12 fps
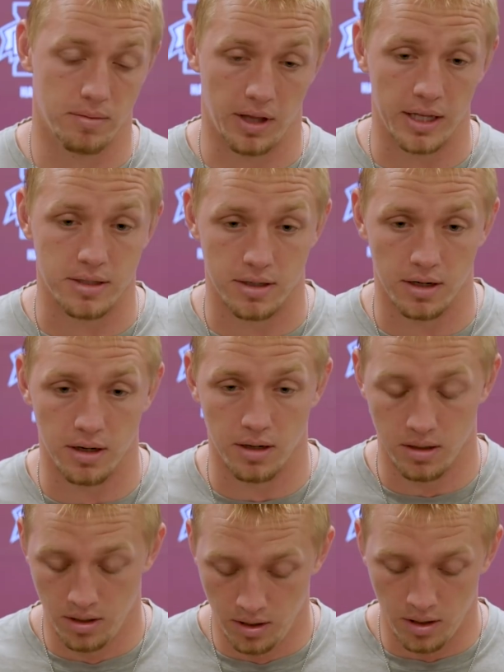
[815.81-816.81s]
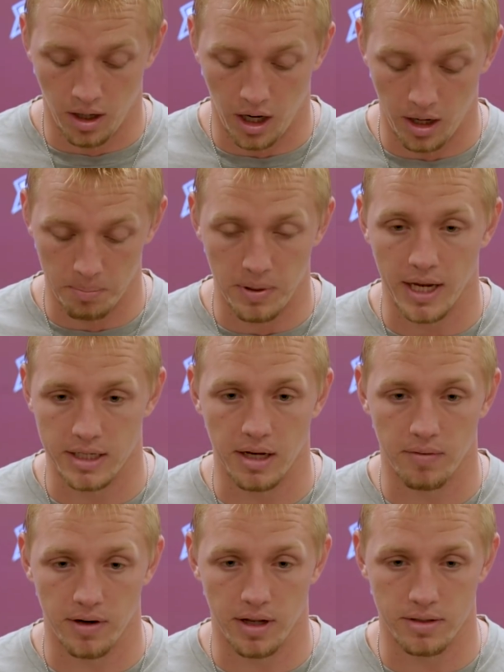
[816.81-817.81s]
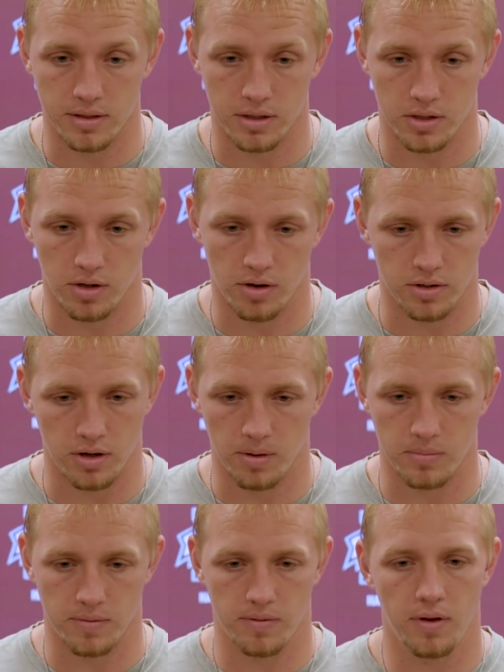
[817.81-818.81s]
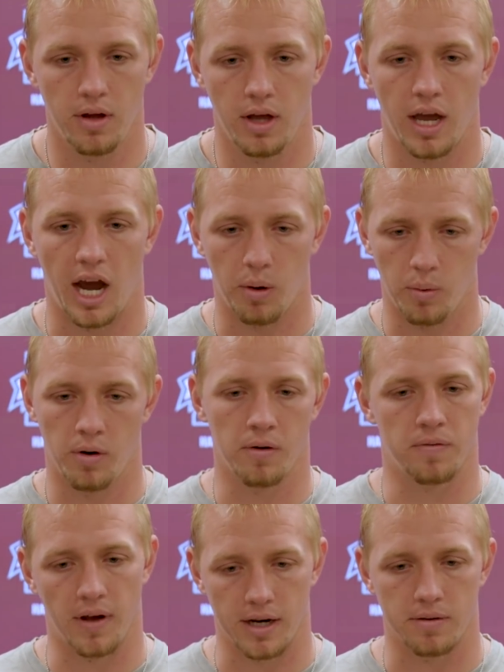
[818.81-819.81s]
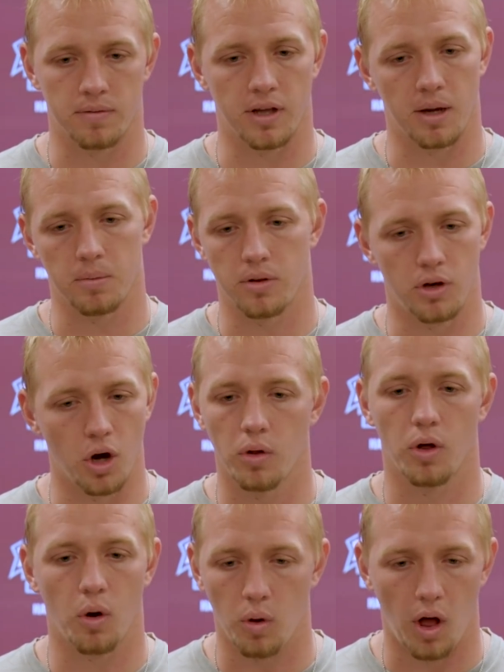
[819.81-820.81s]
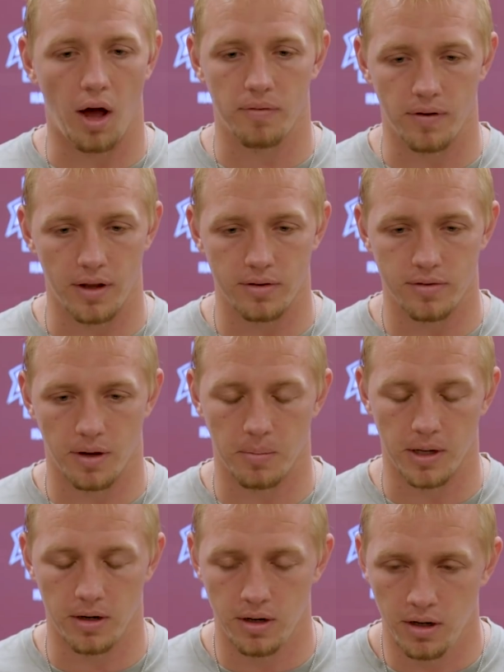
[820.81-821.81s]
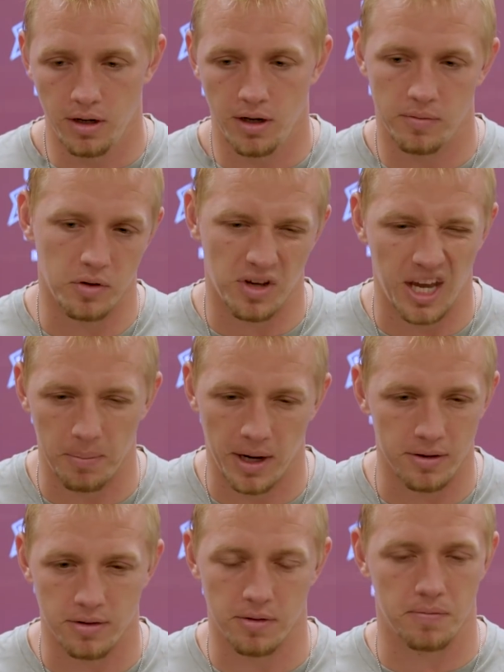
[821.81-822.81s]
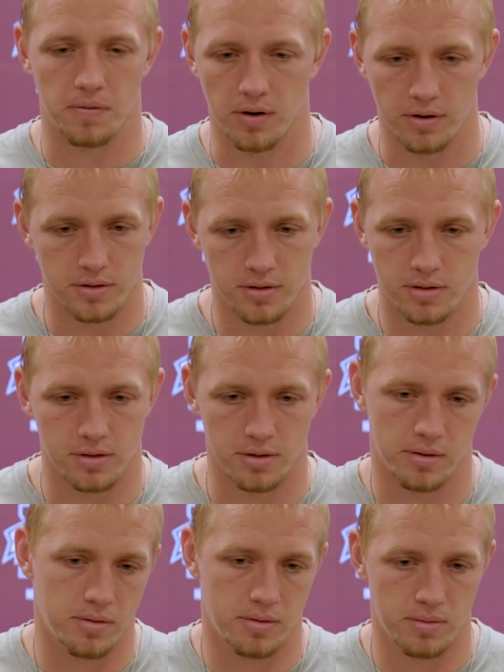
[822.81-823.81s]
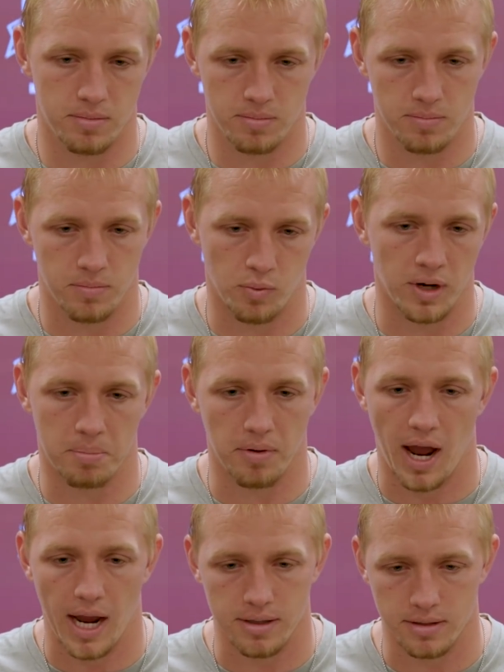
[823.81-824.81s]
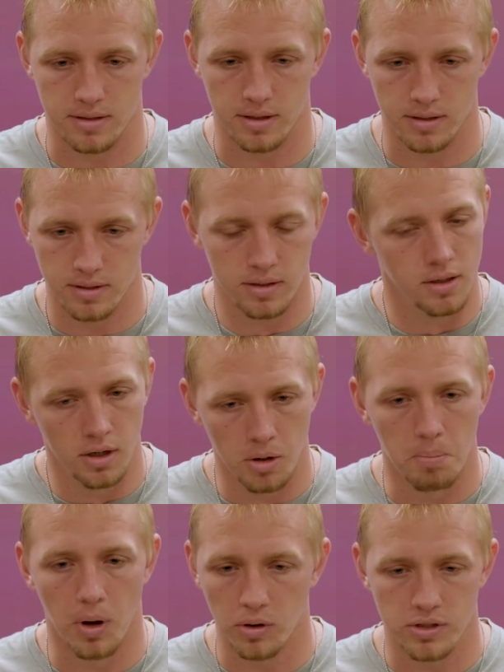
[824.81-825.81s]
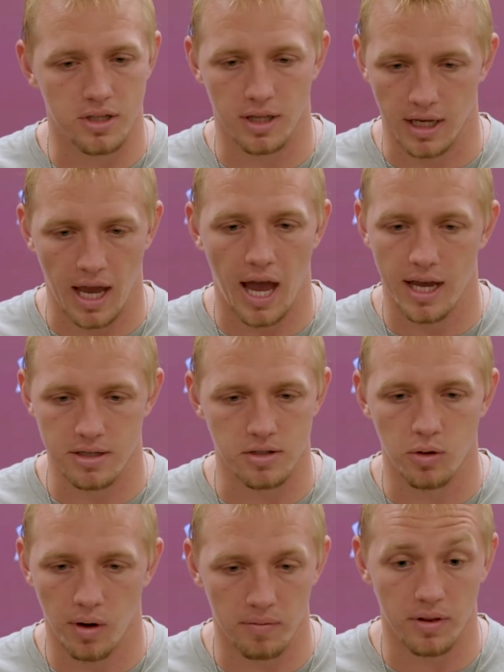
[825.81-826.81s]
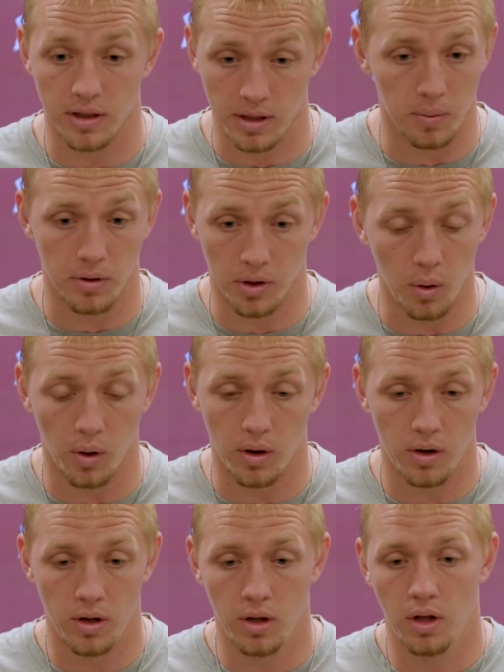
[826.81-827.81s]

that's going to pay dividends this year in terms of how we were effectively able to know the whole offense. I mean, if you came out to the first to three practices, most of the guys knew everything they were doing.